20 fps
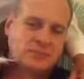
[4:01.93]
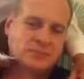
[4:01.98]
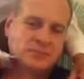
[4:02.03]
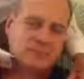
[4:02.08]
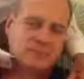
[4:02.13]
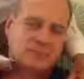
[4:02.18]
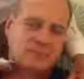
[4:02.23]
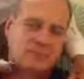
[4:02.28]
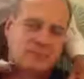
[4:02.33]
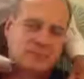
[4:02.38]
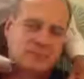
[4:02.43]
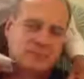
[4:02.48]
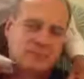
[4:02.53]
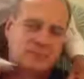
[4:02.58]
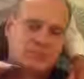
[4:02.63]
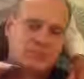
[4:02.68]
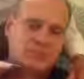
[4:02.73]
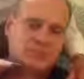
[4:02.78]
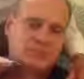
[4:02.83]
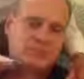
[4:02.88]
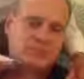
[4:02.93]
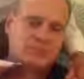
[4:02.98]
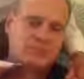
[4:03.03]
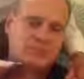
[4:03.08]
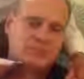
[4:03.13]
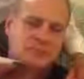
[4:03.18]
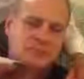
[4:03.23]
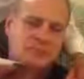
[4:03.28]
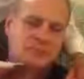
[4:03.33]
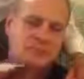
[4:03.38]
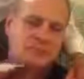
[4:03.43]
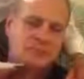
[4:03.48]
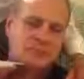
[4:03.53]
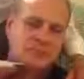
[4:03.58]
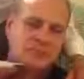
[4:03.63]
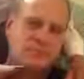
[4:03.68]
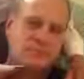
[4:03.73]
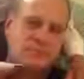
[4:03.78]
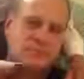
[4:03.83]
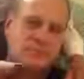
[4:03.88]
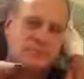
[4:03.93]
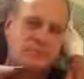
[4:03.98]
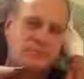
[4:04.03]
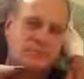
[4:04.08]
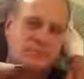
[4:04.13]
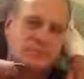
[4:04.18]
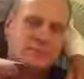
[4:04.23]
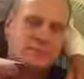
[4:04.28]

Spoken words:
So I'm not pressing hard at all.